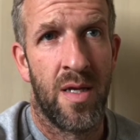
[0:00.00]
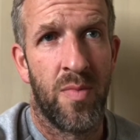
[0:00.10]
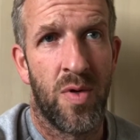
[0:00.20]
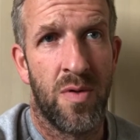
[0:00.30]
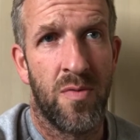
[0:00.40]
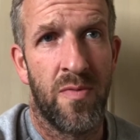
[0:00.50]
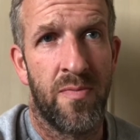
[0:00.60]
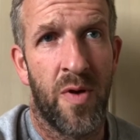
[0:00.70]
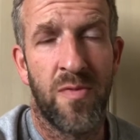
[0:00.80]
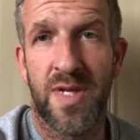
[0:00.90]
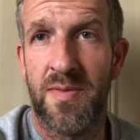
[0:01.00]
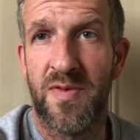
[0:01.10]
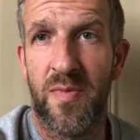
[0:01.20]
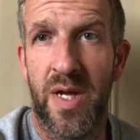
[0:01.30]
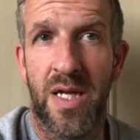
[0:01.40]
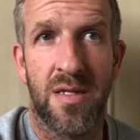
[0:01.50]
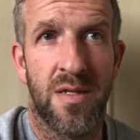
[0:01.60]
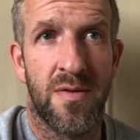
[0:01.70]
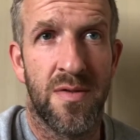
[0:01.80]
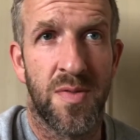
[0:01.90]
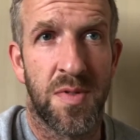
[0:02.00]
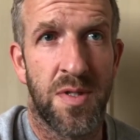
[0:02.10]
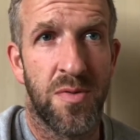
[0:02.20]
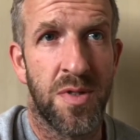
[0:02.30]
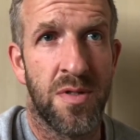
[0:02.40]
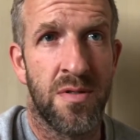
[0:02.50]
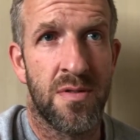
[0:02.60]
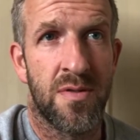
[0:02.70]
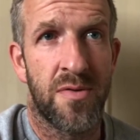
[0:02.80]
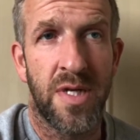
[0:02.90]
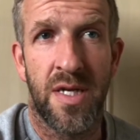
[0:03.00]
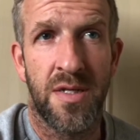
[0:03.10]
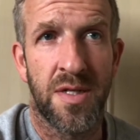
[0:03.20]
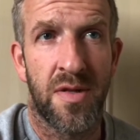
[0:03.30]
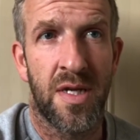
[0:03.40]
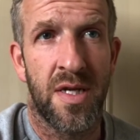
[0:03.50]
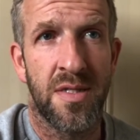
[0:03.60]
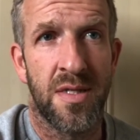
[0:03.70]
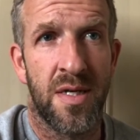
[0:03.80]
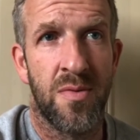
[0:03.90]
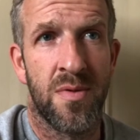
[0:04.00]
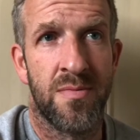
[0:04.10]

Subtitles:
But both teams have made substitutions, 3 each, I think it is now.